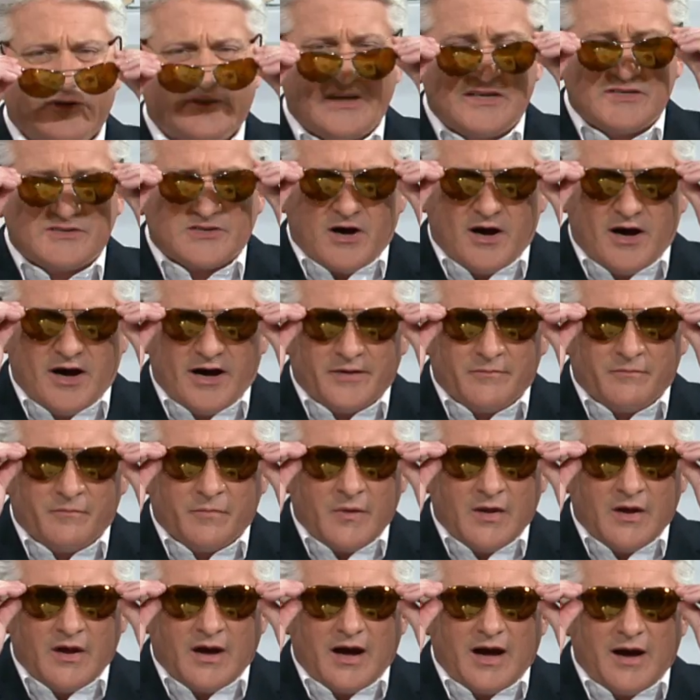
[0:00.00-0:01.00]
these on,
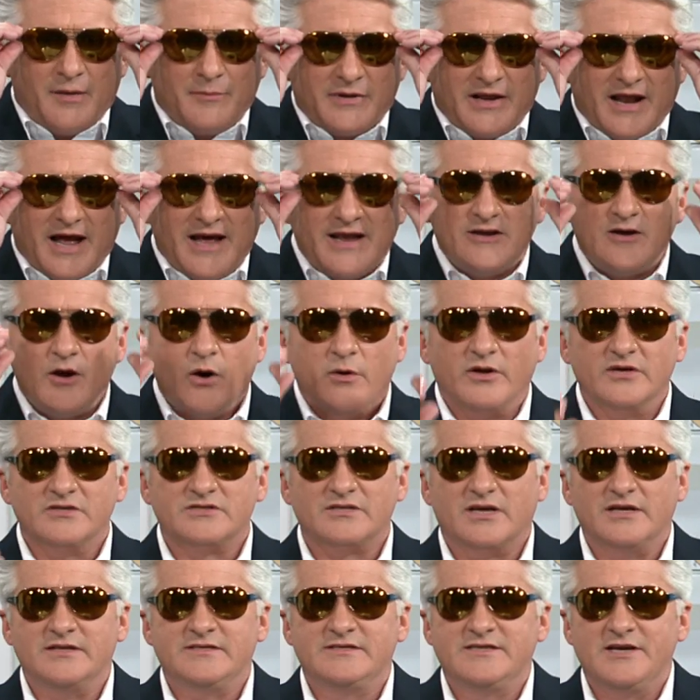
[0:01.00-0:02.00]
I mean, I
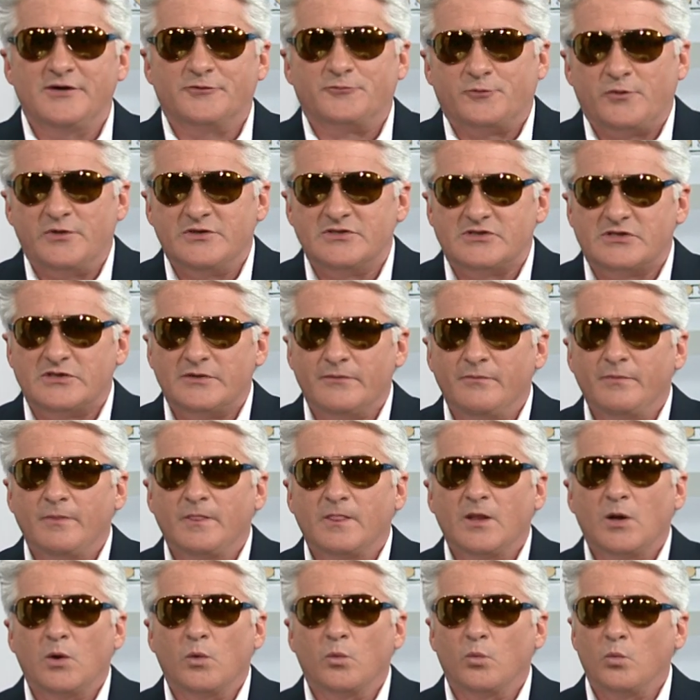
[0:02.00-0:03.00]
notice a difference
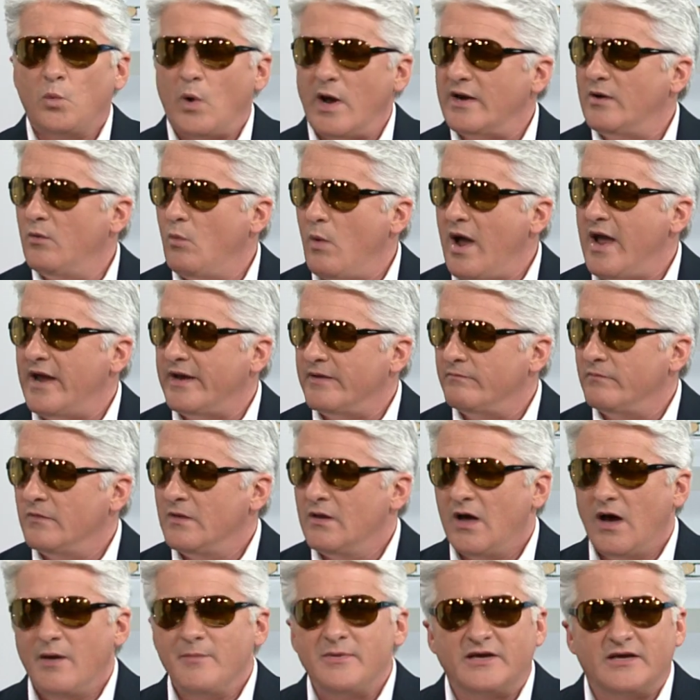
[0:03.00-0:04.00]
right away.
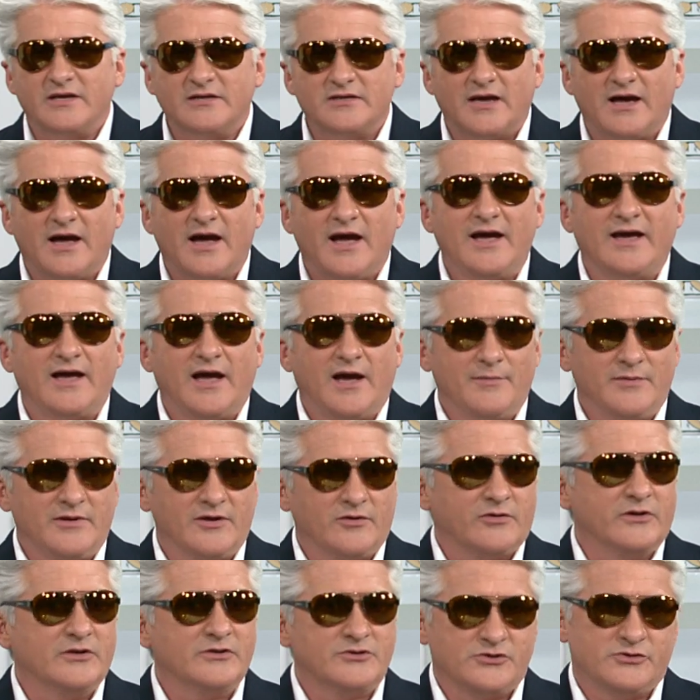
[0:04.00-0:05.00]
I mean, I, am
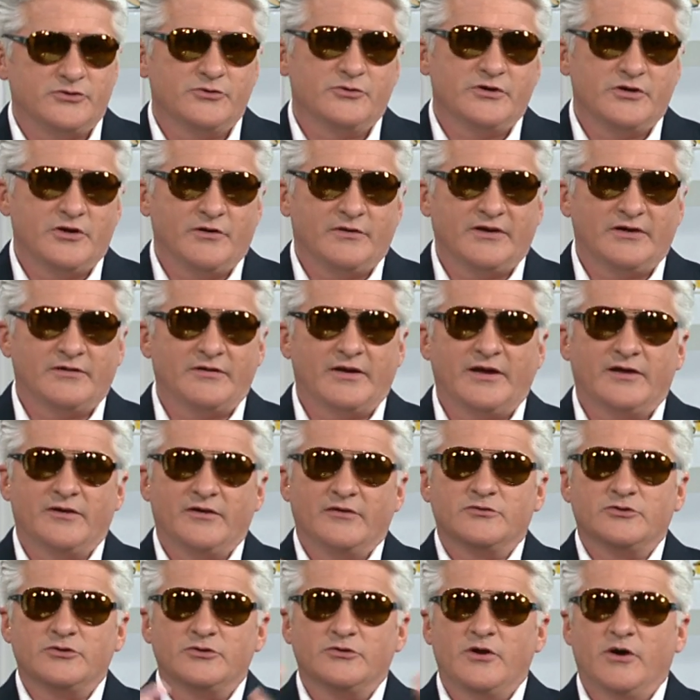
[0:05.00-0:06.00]
here in a studio, and, and,
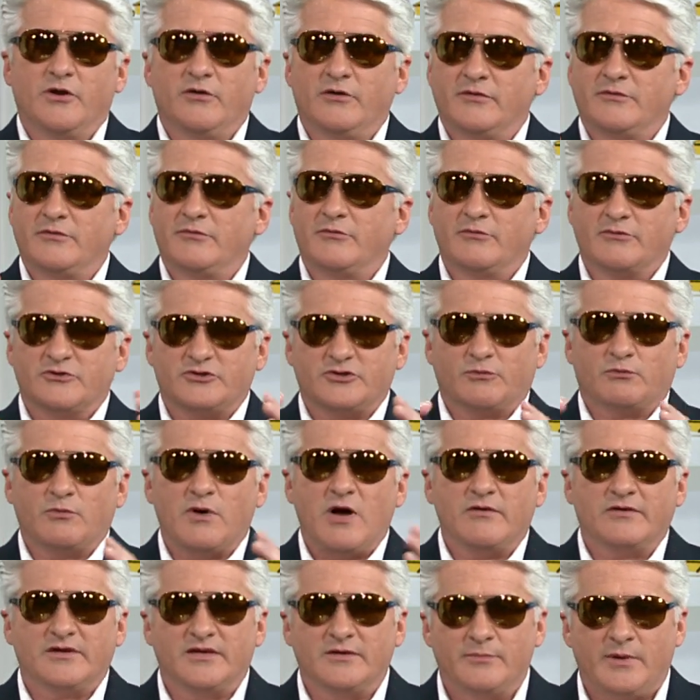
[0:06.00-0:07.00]
as you know, you are
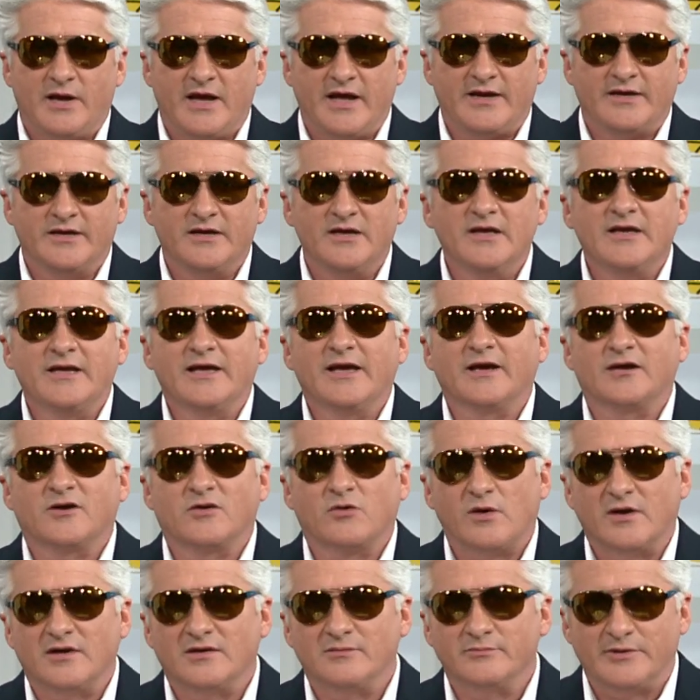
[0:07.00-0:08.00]
surrounded by
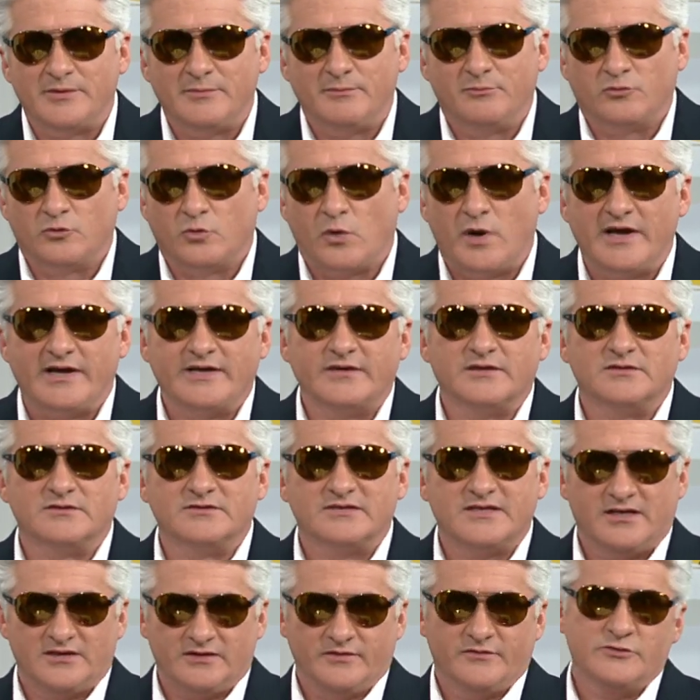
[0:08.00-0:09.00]
incredibly bright
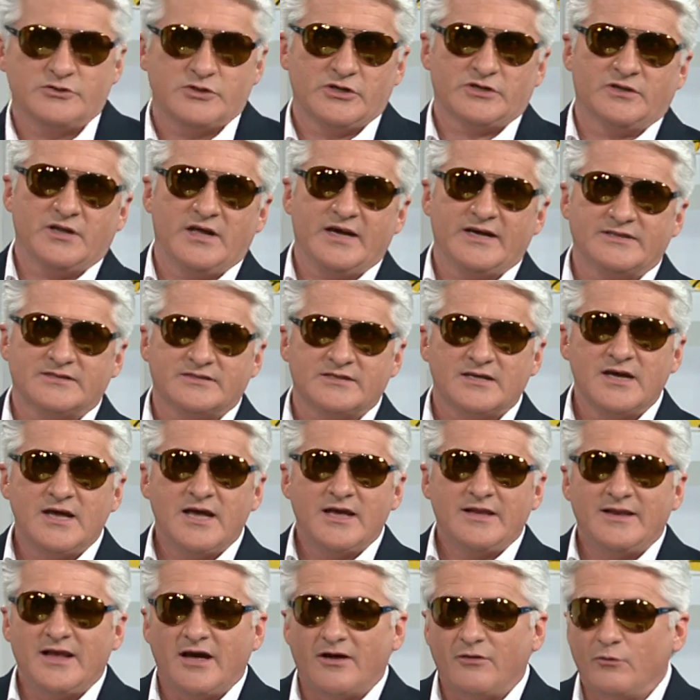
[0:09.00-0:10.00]
television lights.
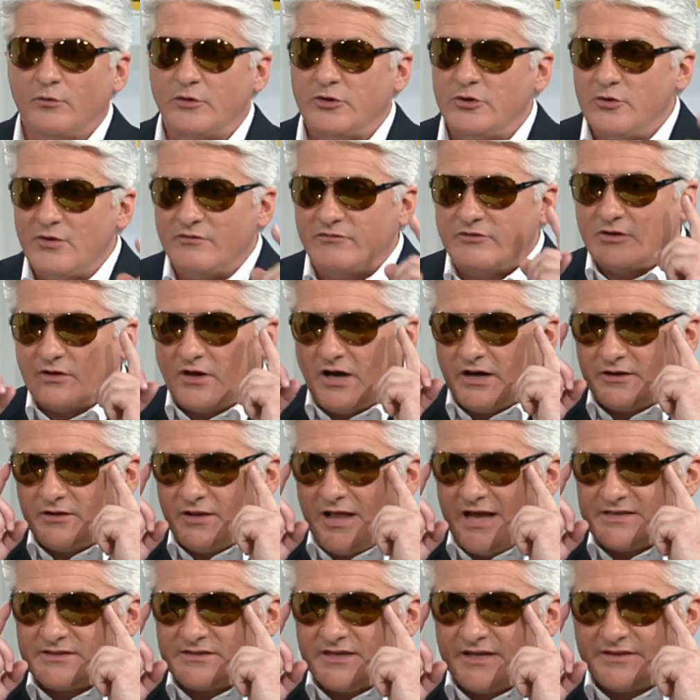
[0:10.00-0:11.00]
Now, when you have a
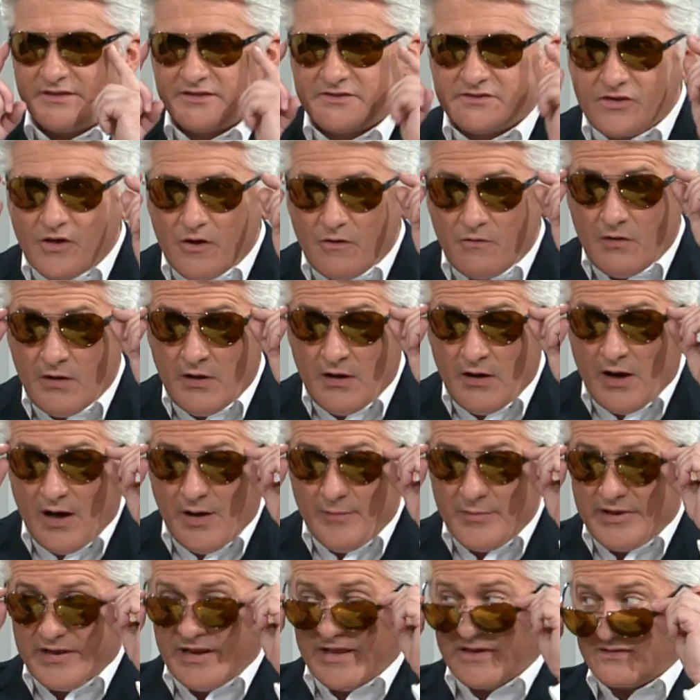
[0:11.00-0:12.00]
glass like this, though, I
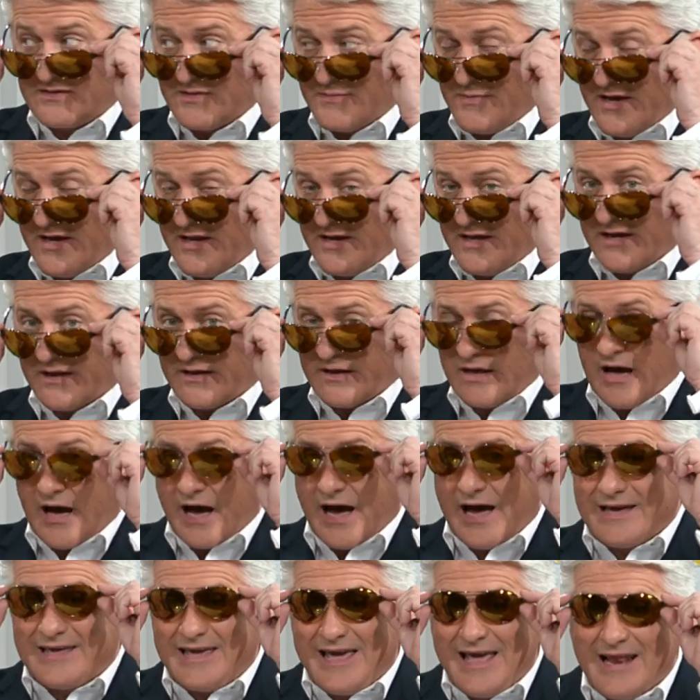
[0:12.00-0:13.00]
mean, it's immediate.
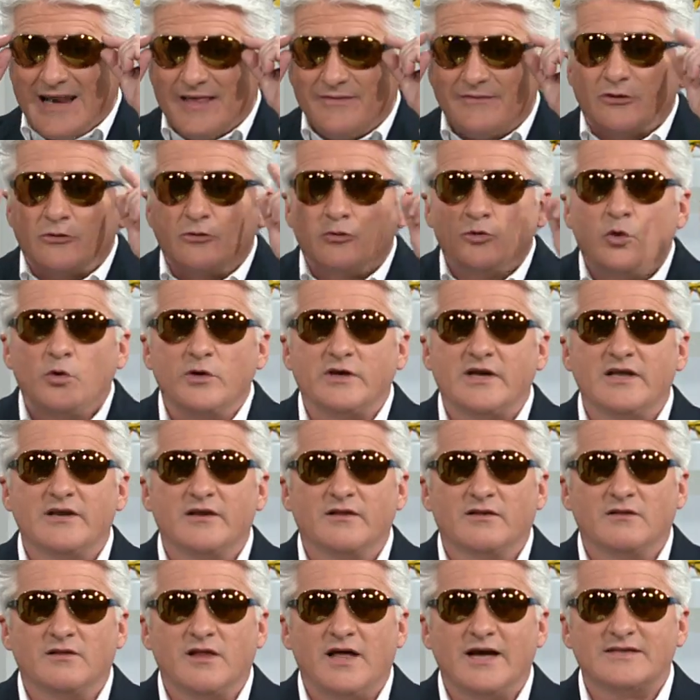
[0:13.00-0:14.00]
I can't even look into
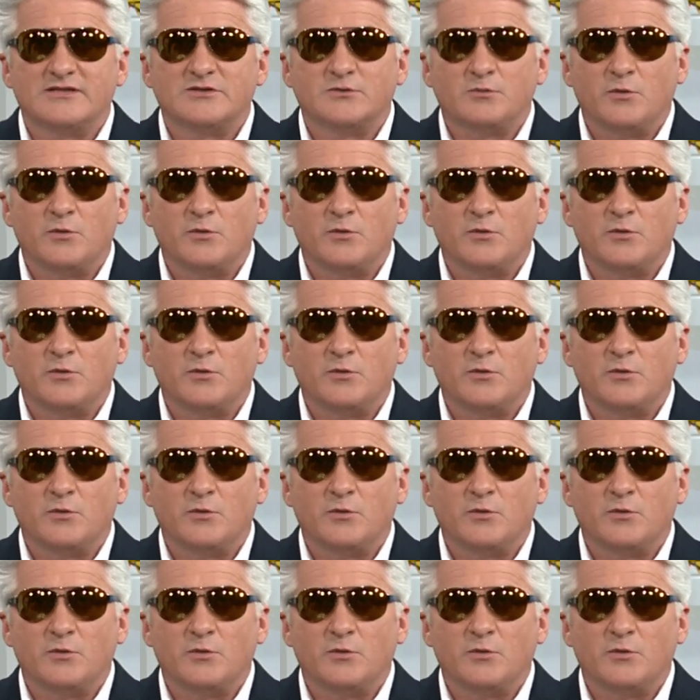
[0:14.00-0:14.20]
the lights